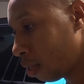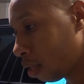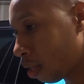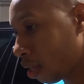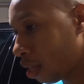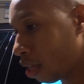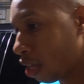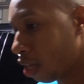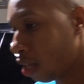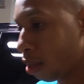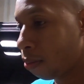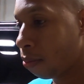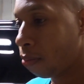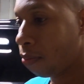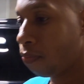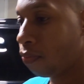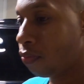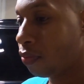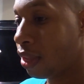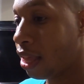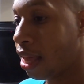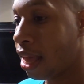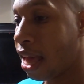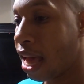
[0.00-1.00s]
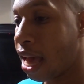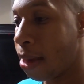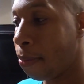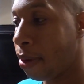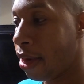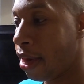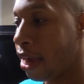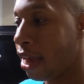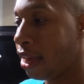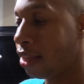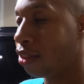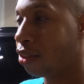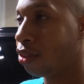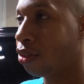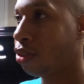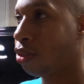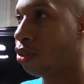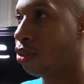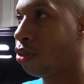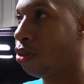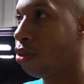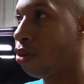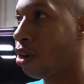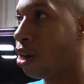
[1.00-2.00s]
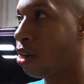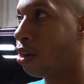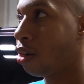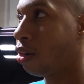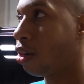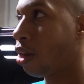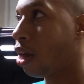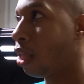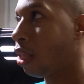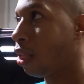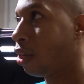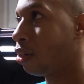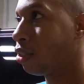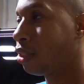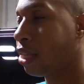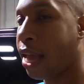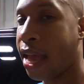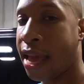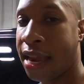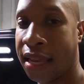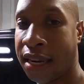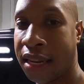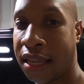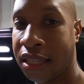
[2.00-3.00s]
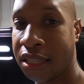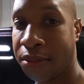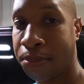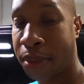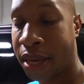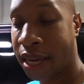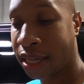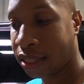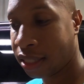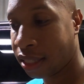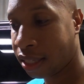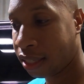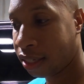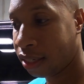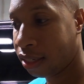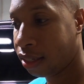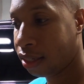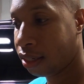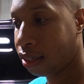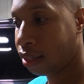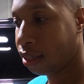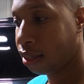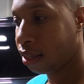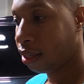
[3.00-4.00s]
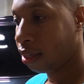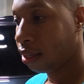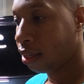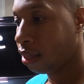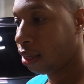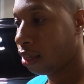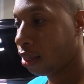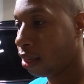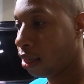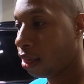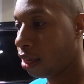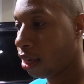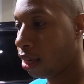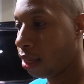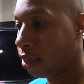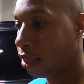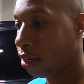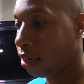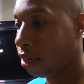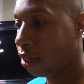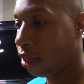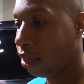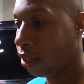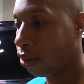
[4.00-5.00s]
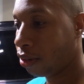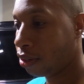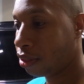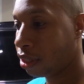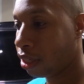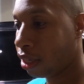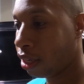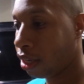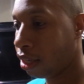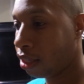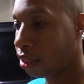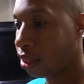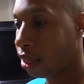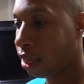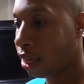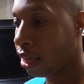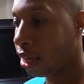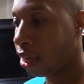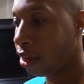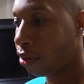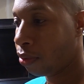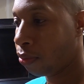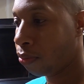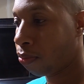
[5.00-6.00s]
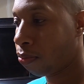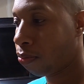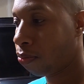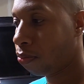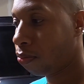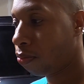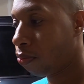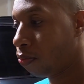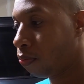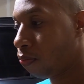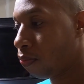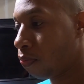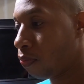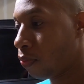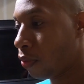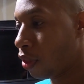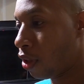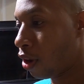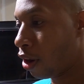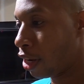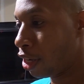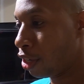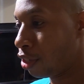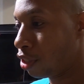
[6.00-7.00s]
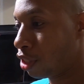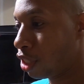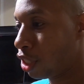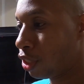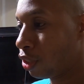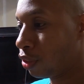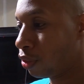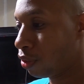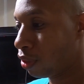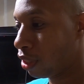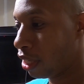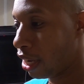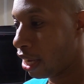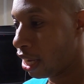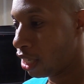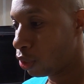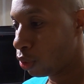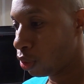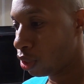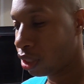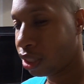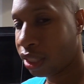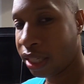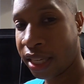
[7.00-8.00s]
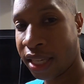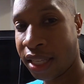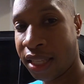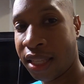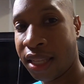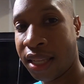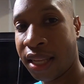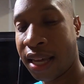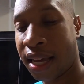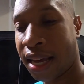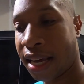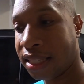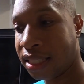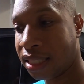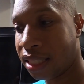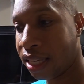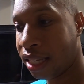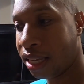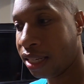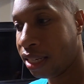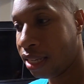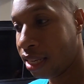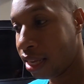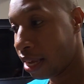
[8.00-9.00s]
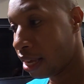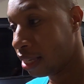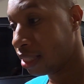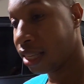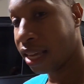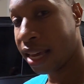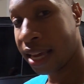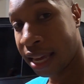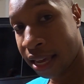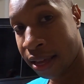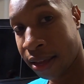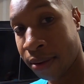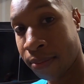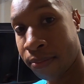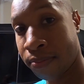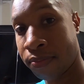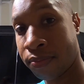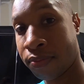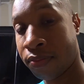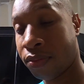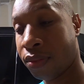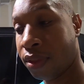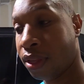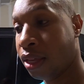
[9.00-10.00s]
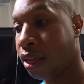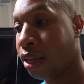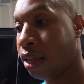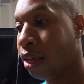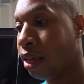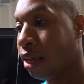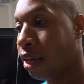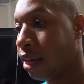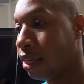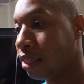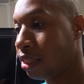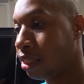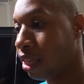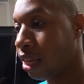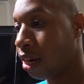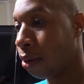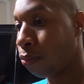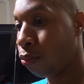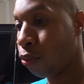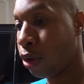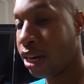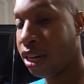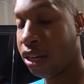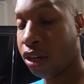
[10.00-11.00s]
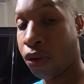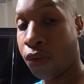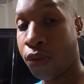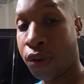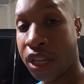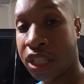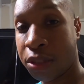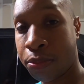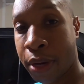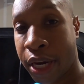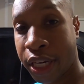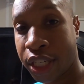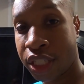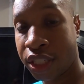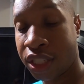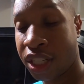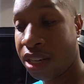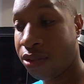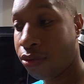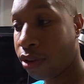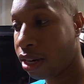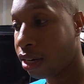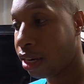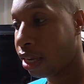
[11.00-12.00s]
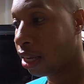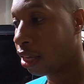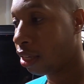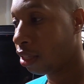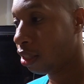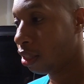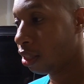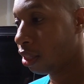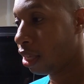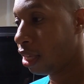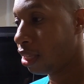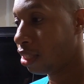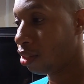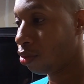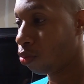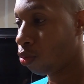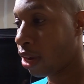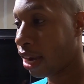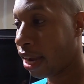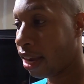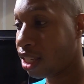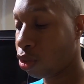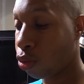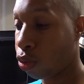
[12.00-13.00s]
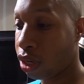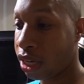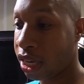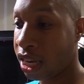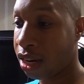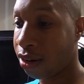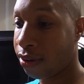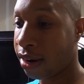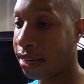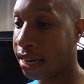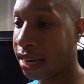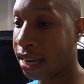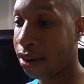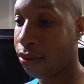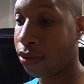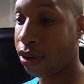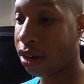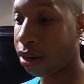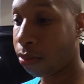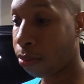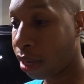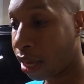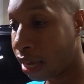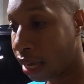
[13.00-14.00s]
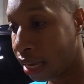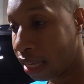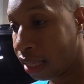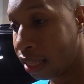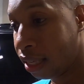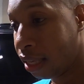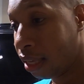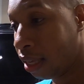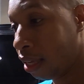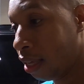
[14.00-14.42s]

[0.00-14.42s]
I paid $200, had it inspected, and then the dealer said, hey, are you still interested? I said, yes, I am. I said, I'm reading over the inspection sheet right now. He says, well, I got someone here right now ready to buy it.